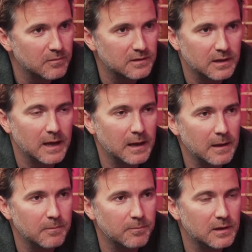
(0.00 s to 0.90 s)

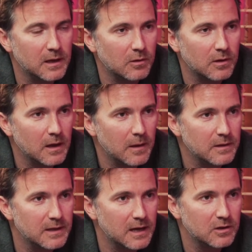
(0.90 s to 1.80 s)
Today, Materia,
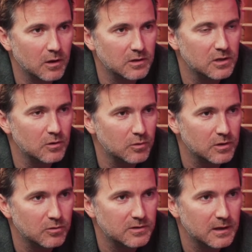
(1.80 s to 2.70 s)
the technology we're
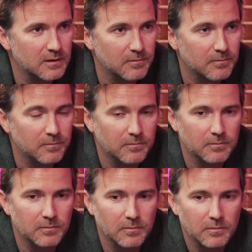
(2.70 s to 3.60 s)
using,
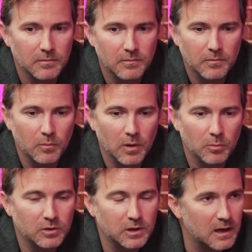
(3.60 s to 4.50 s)
we're
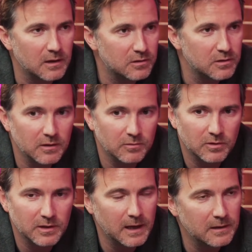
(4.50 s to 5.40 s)
pushing it to several
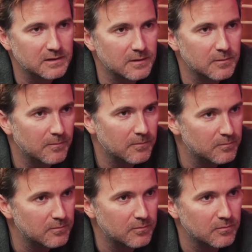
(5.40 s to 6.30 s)
tens
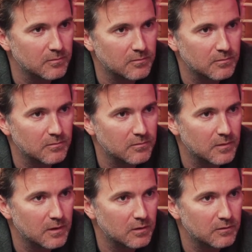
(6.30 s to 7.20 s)

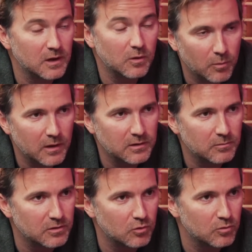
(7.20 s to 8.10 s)
of terabytes
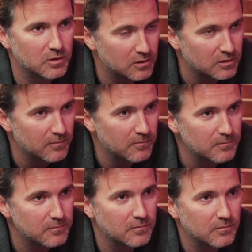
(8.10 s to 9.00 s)
of storage.
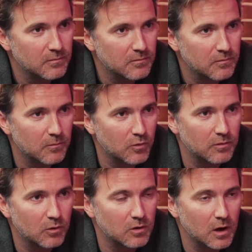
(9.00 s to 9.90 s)

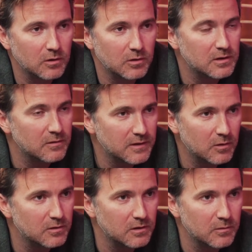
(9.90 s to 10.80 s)
We've got hundreds of
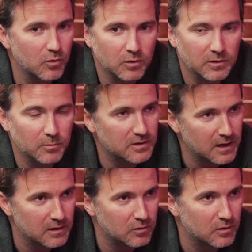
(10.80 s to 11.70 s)
thousands of points per
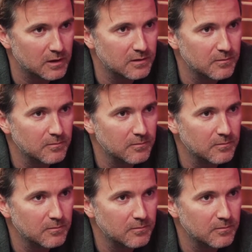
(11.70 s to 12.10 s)
second on it.